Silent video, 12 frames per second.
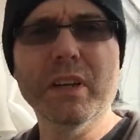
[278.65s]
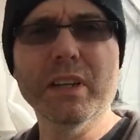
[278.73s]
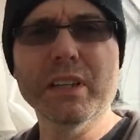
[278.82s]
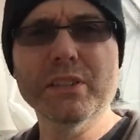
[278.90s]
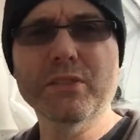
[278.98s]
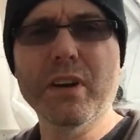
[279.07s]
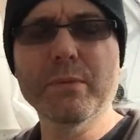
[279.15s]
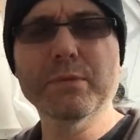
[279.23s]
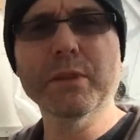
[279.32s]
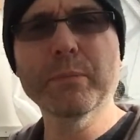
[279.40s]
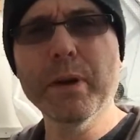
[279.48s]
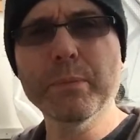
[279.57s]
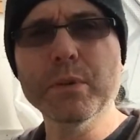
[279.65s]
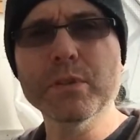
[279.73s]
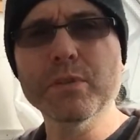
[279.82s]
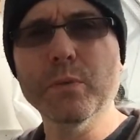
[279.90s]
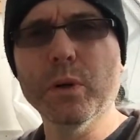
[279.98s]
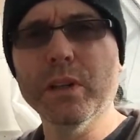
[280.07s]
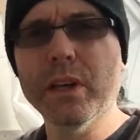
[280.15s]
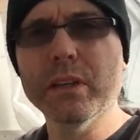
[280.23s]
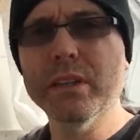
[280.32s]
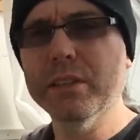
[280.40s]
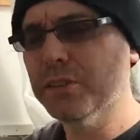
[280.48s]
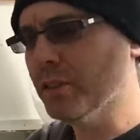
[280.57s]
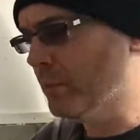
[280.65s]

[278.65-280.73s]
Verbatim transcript: I guess, crops like peppers and whatnot in the